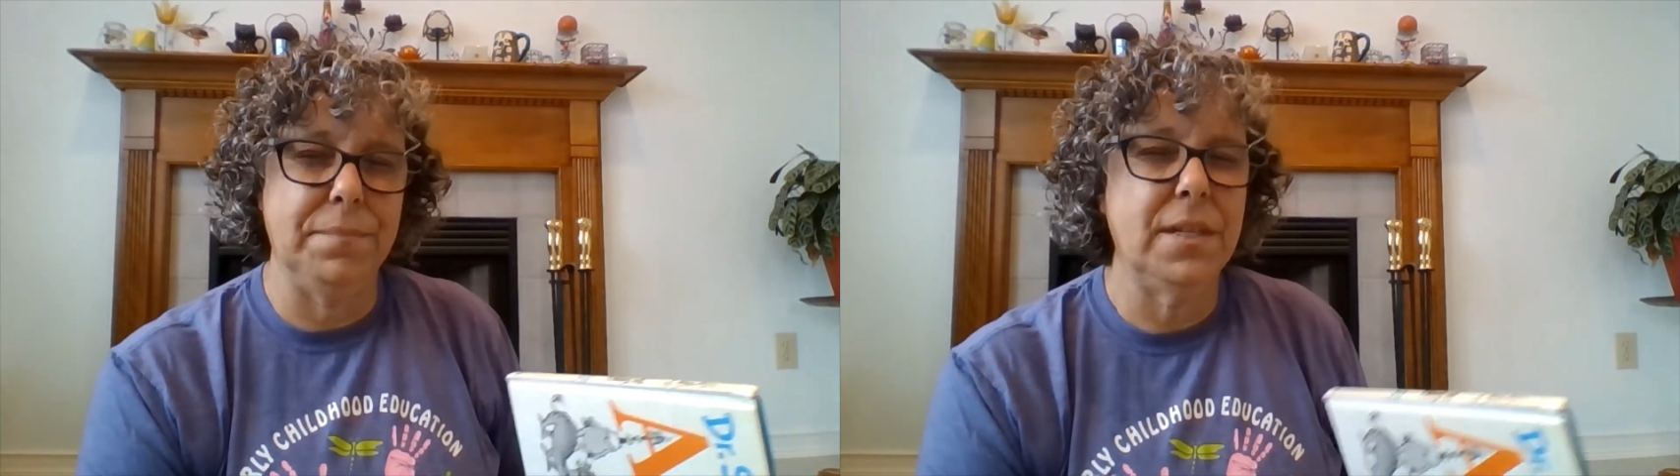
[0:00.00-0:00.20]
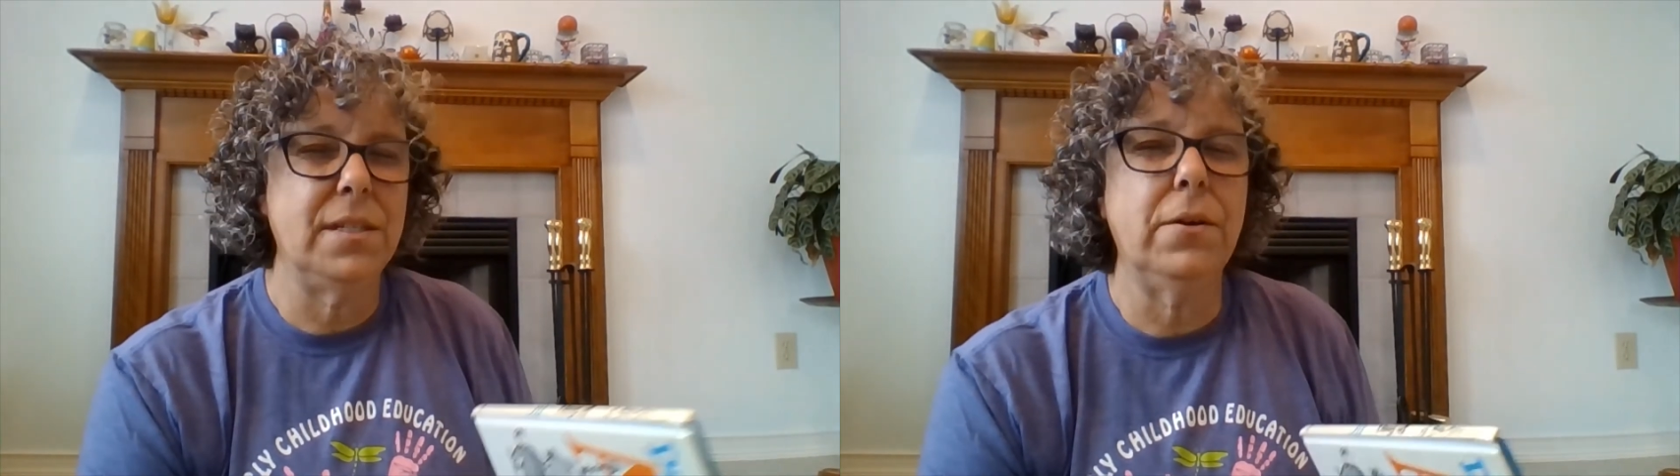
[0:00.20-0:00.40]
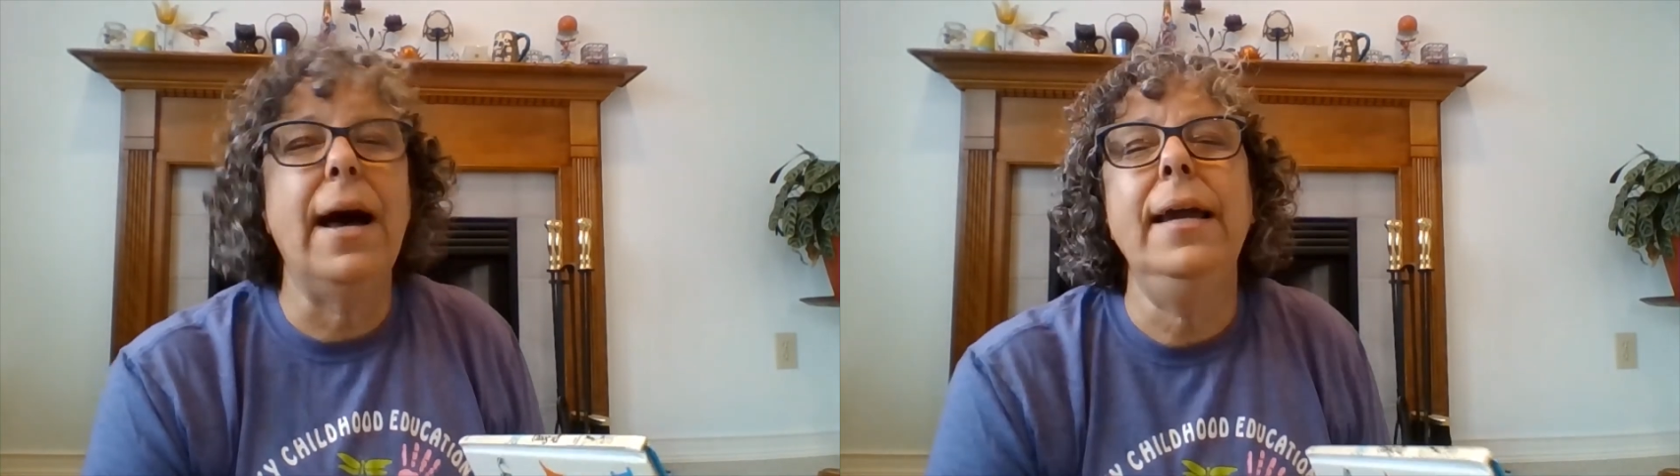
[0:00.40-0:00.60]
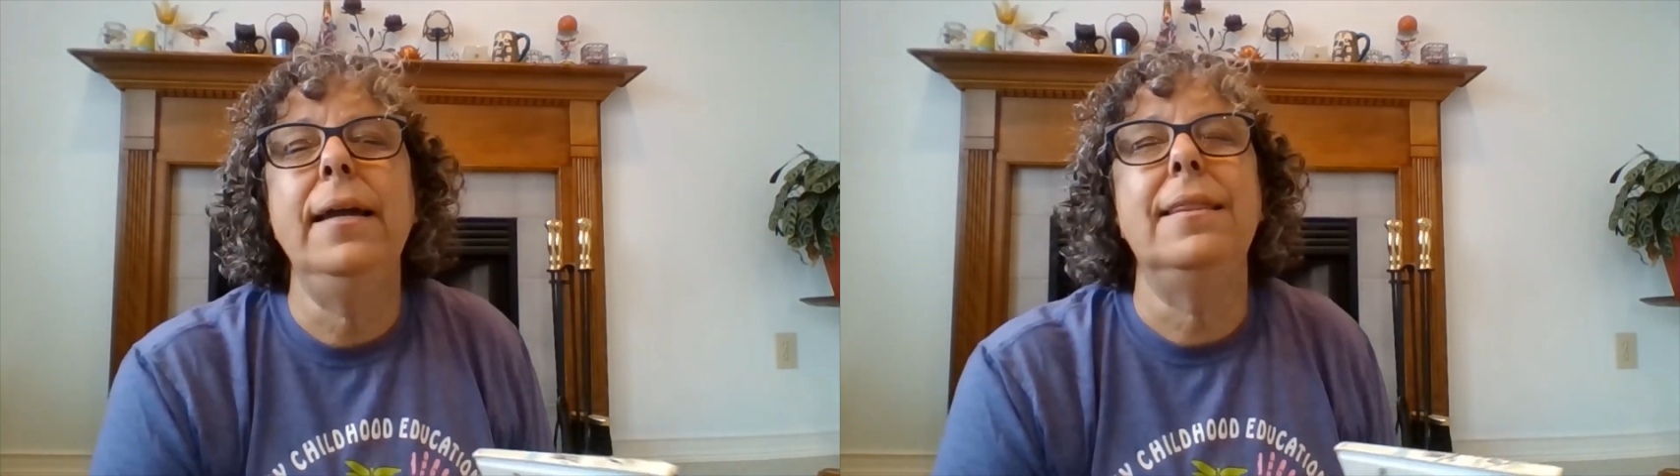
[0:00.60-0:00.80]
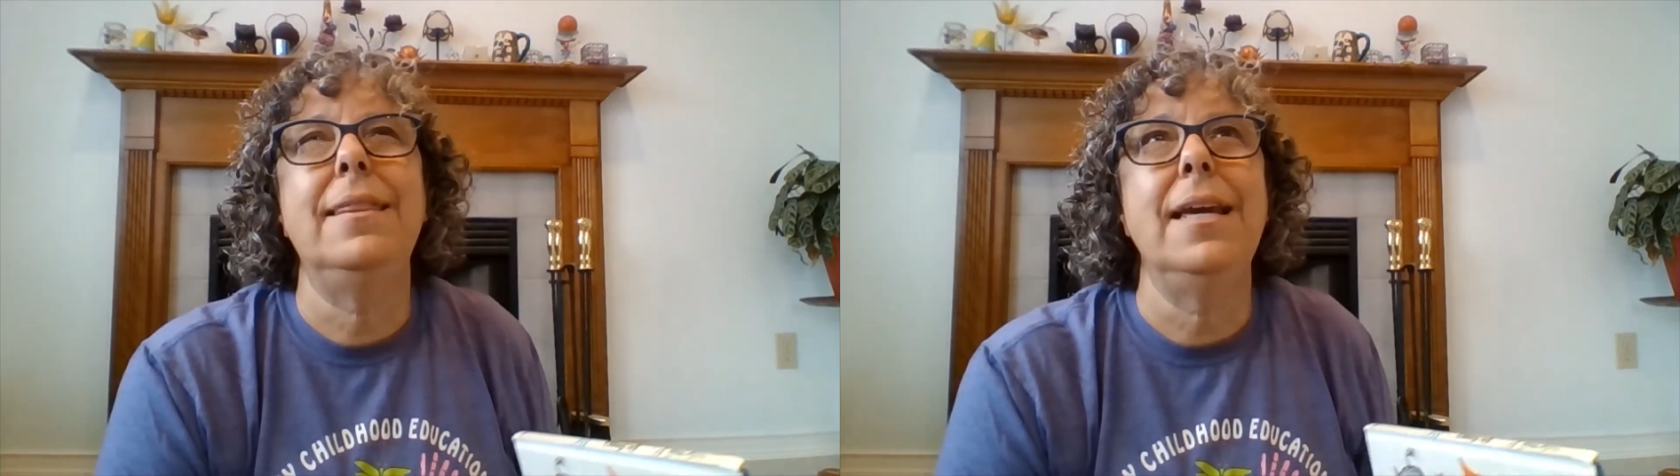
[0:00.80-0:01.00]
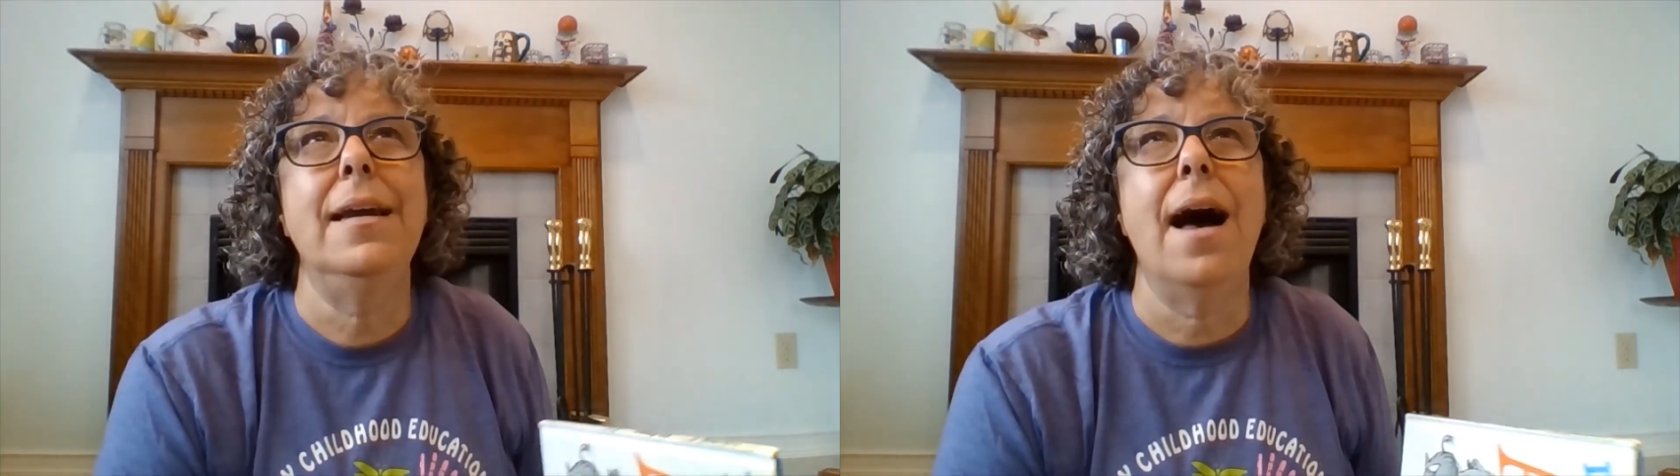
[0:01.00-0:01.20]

so I could think